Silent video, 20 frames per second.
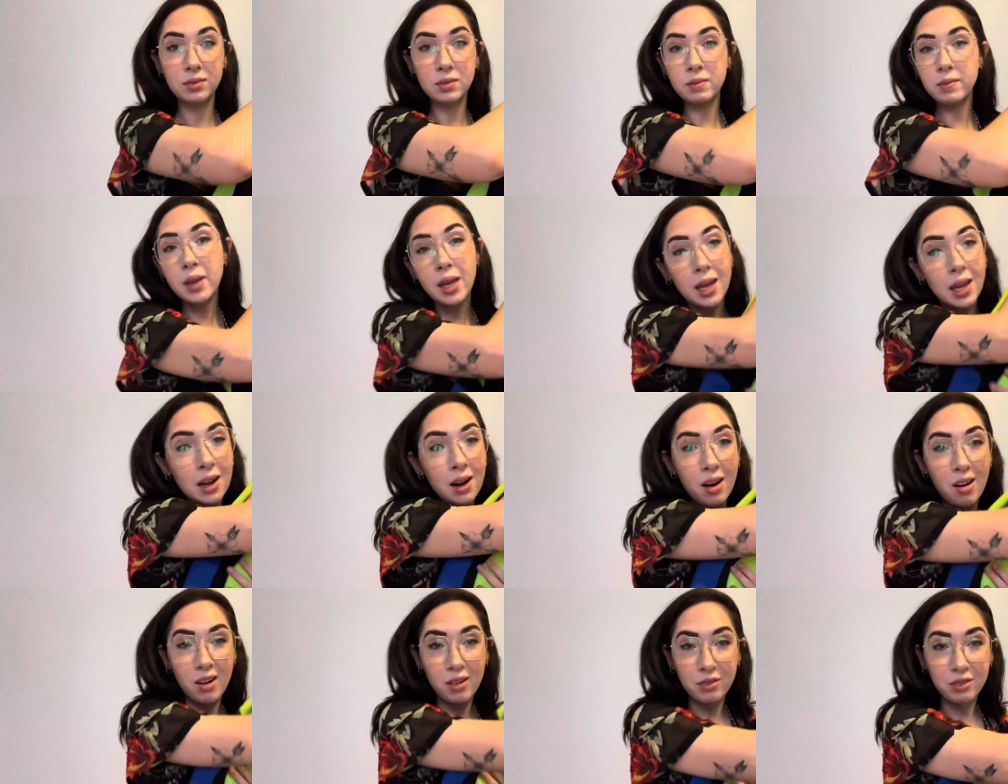make an
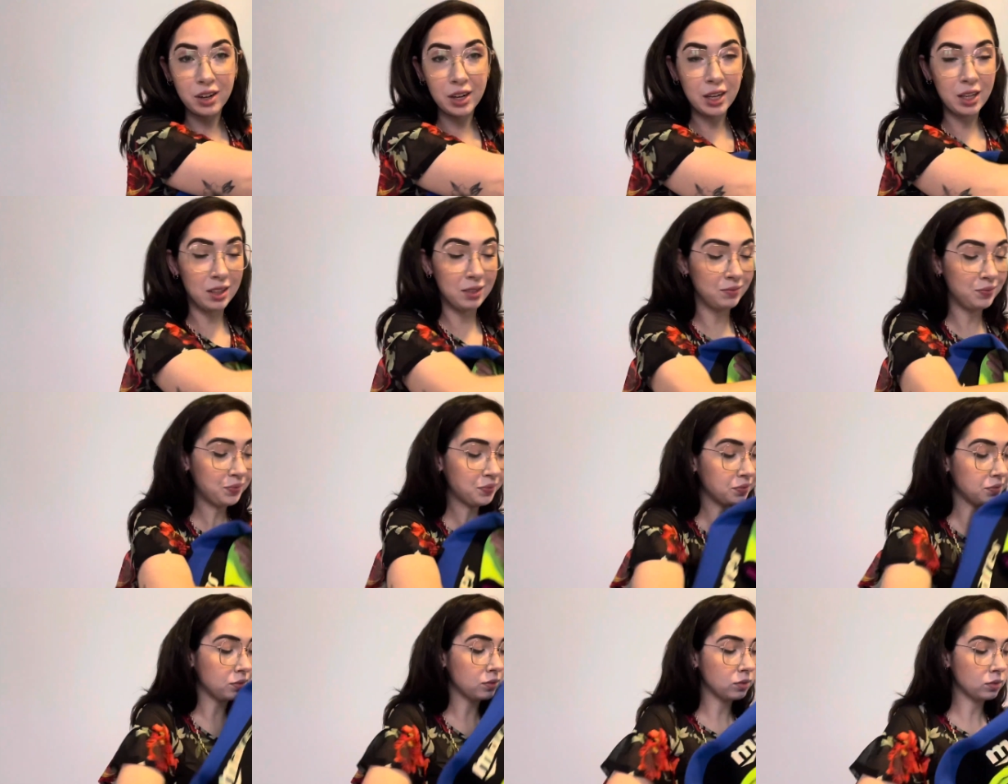offer.
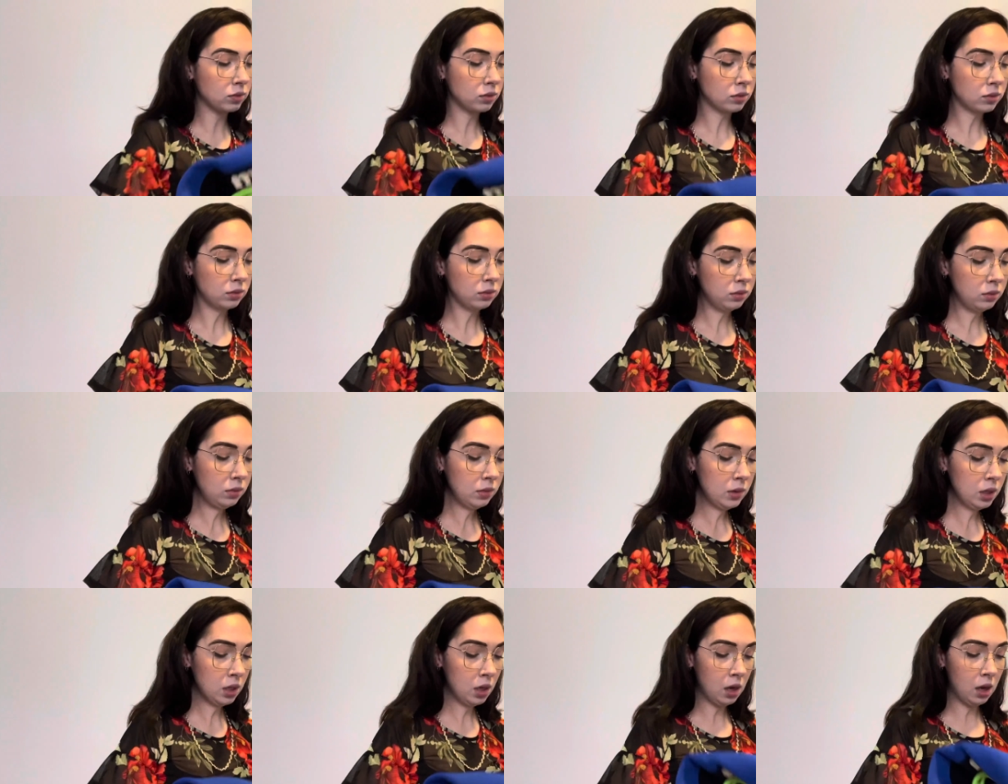
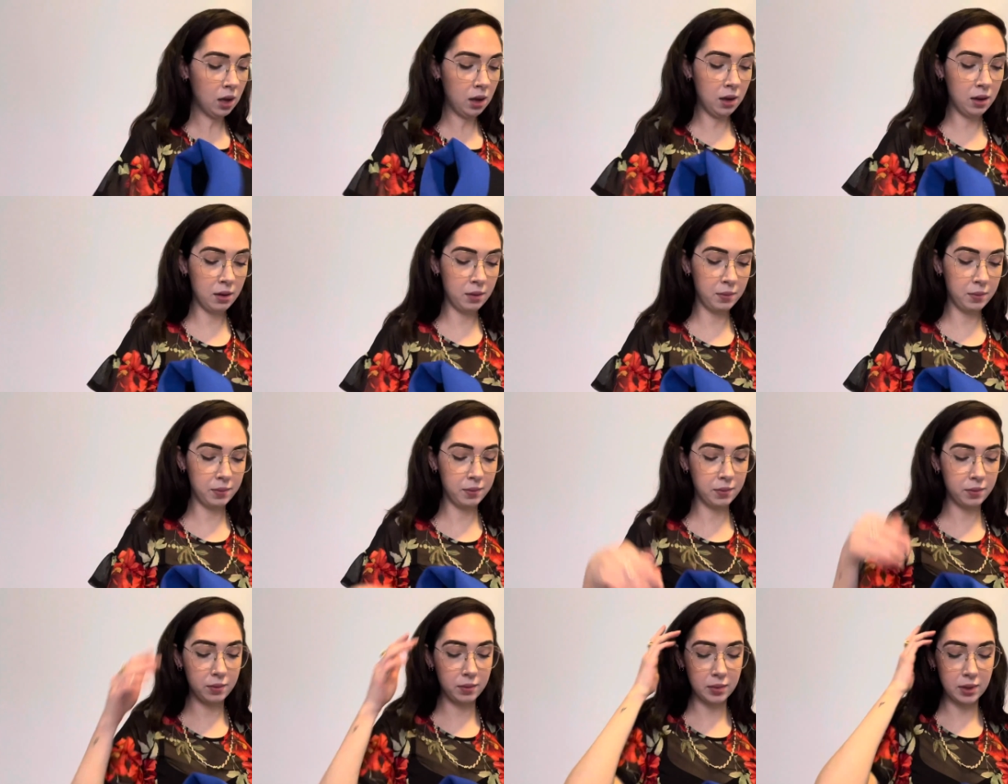
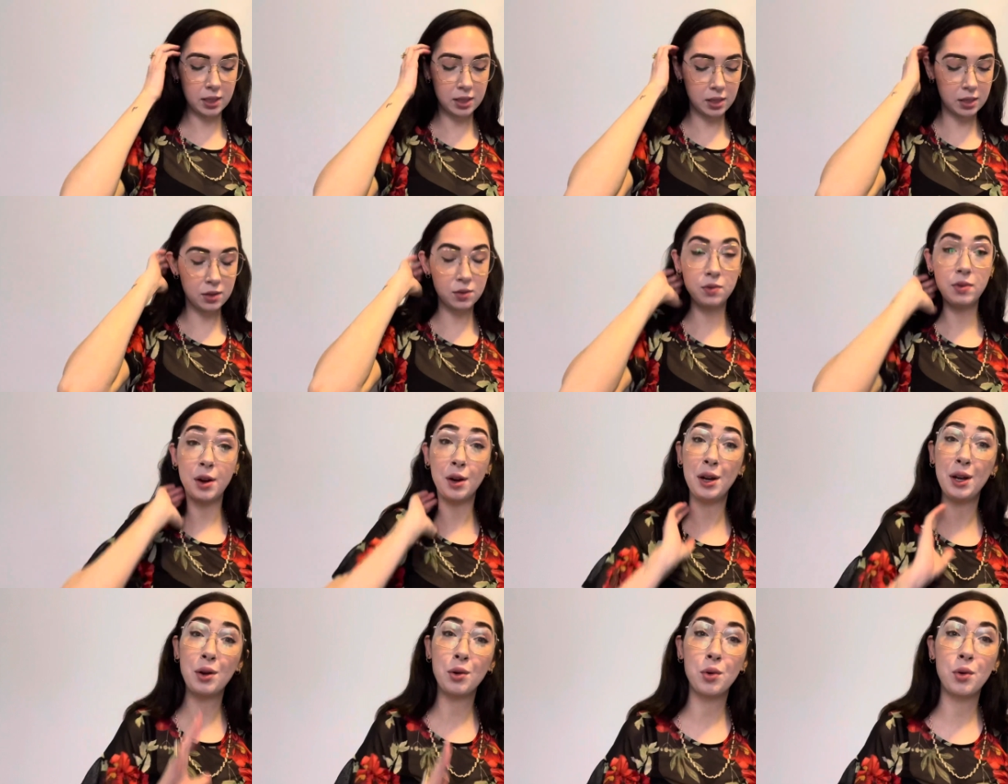Um, this is
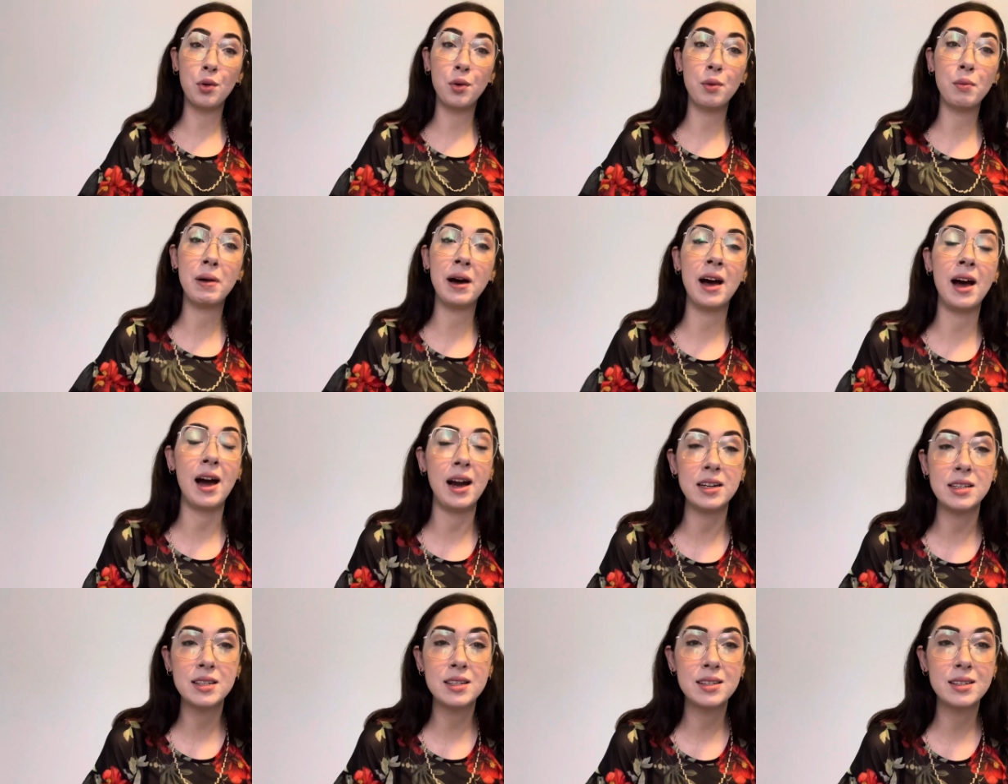very cool, but I
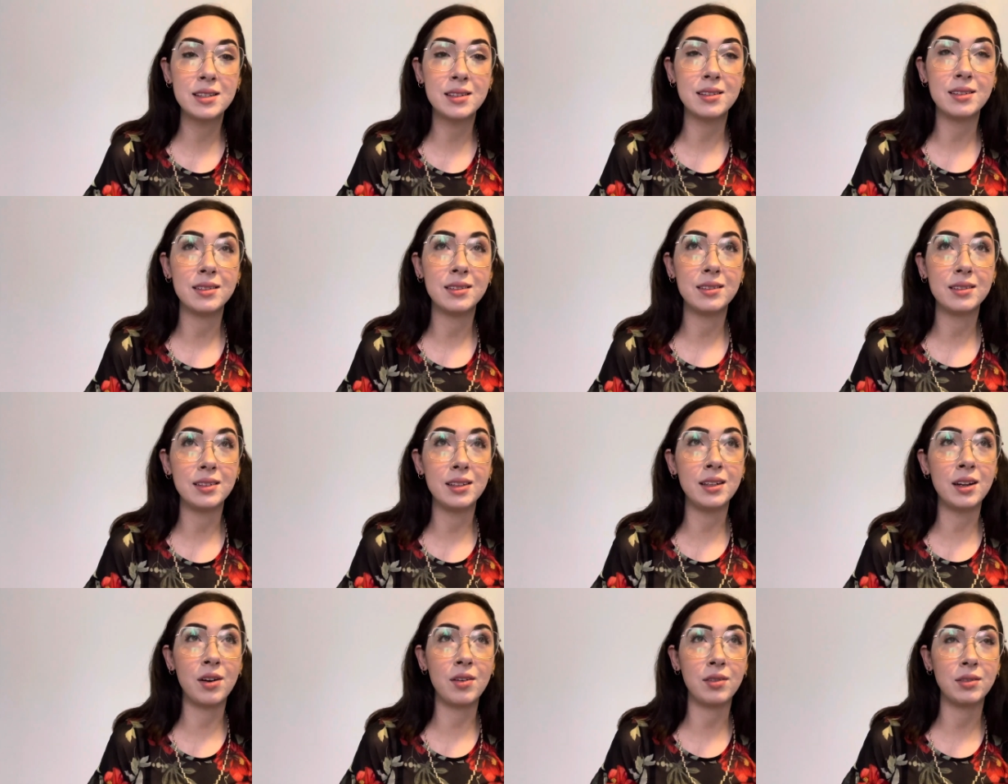just, you
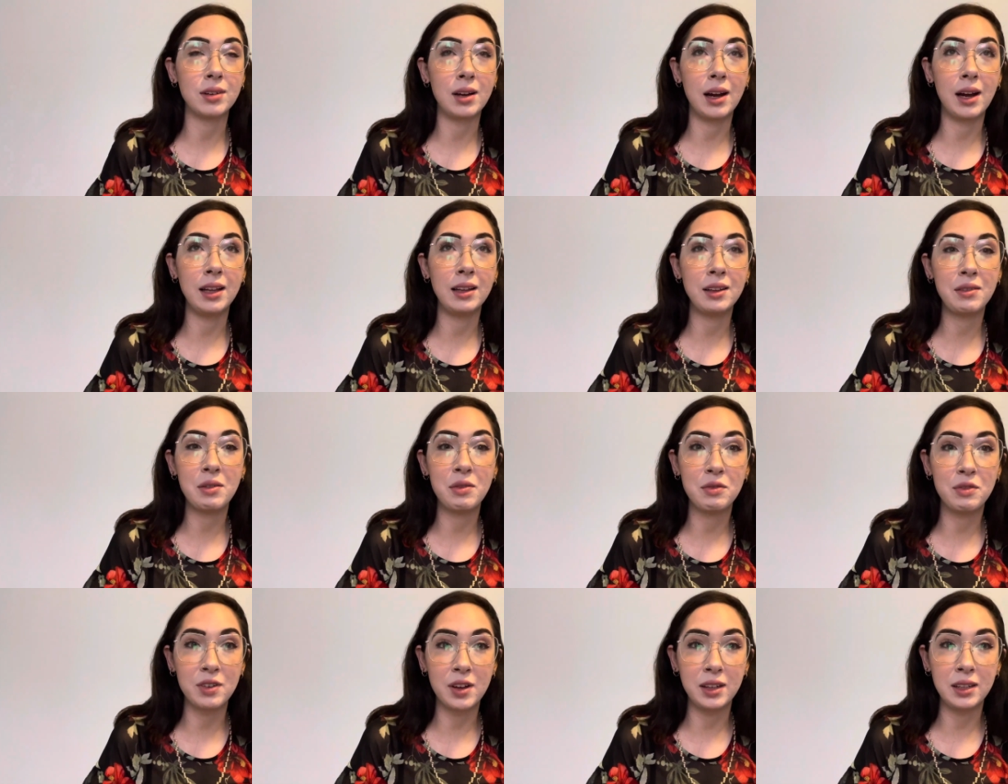know, I live in
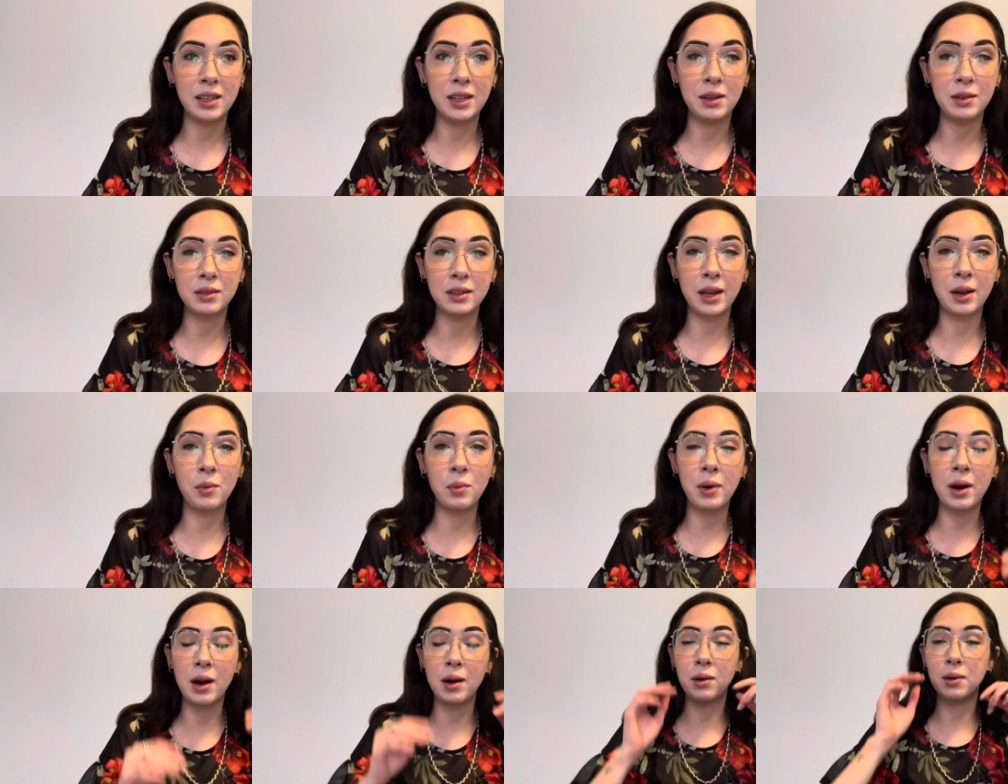Philly. Like
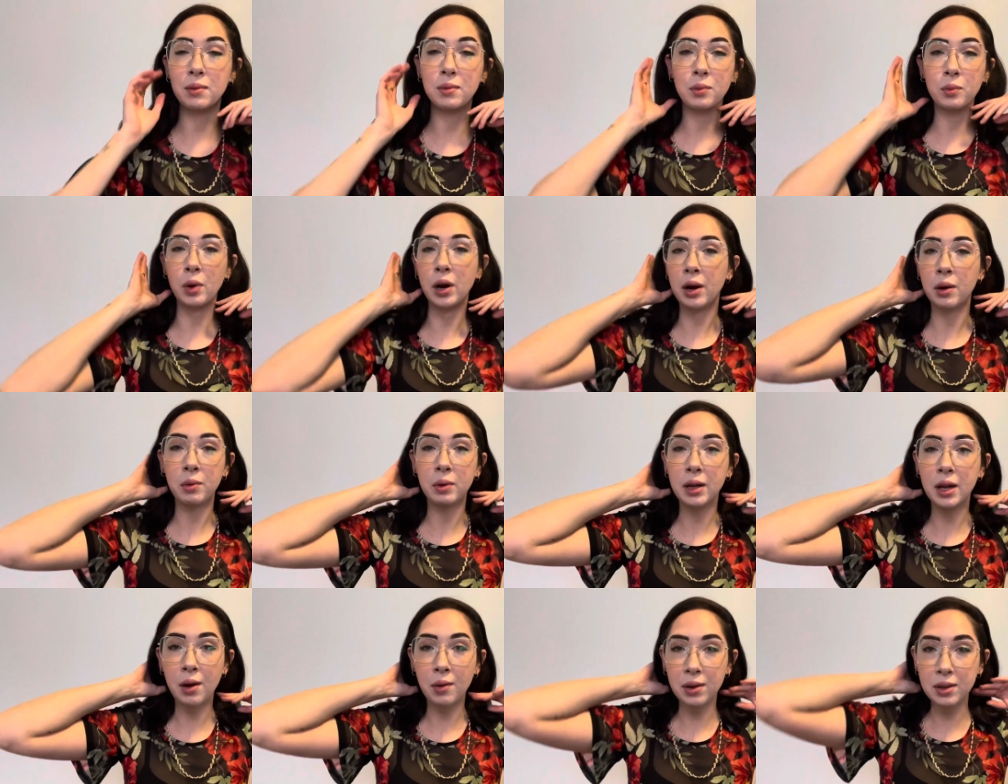where, where are we
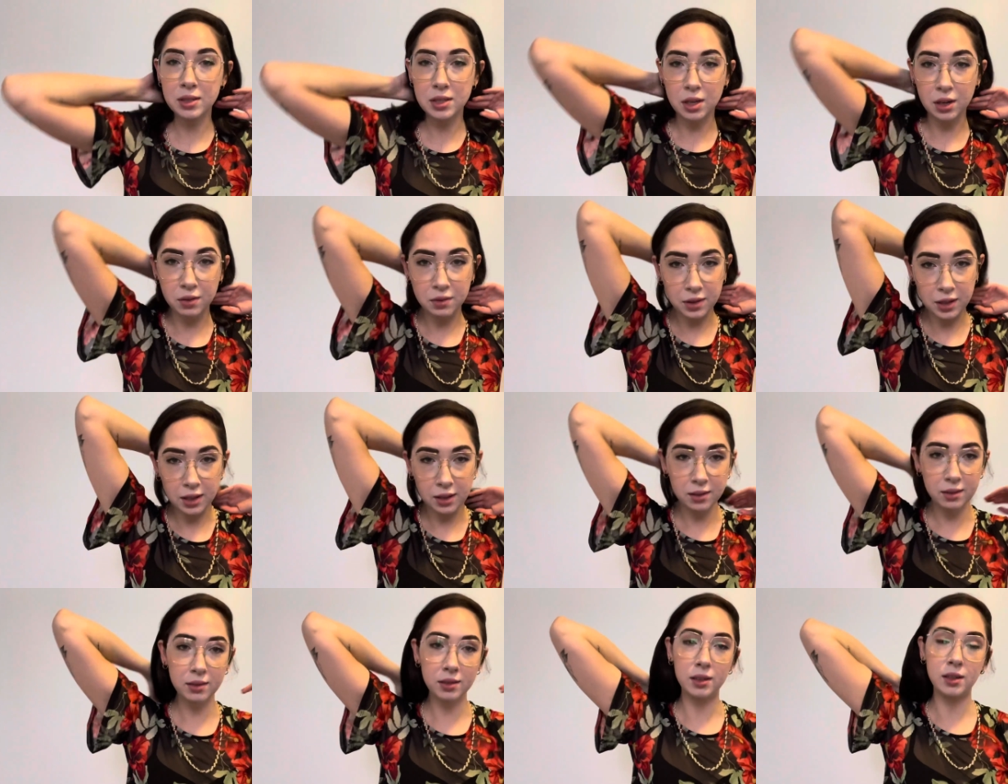going
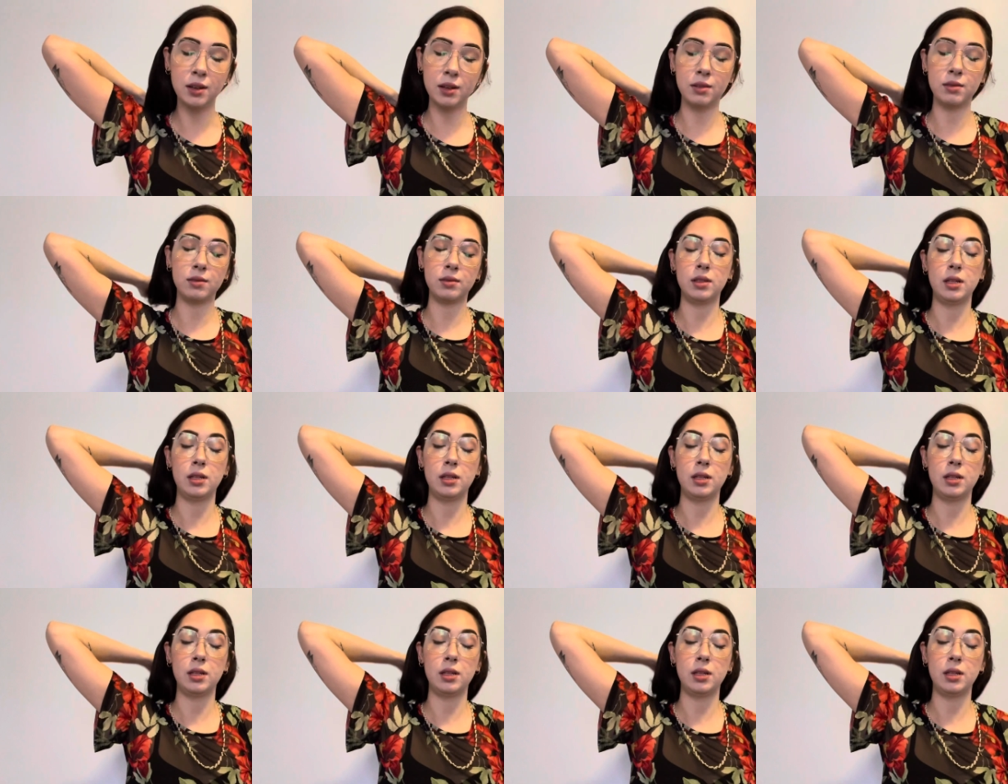surfing, you know?